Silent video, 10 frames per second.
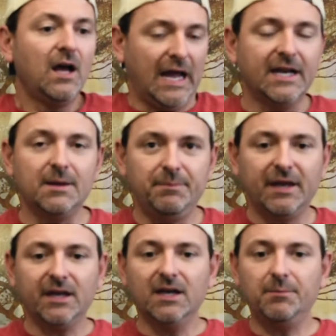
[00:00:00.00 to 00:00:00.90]
I ended up
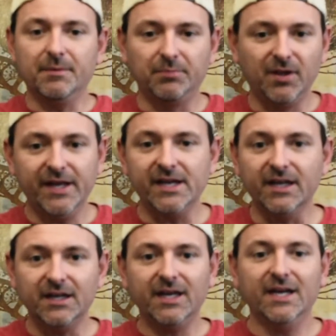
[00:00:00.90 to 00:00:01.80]
picking it up and playing
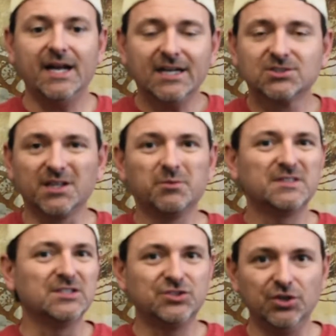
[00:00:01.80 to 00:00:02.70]
it, and it actually was
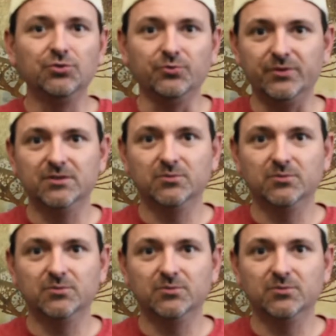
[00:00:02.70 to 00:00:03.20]
in tune,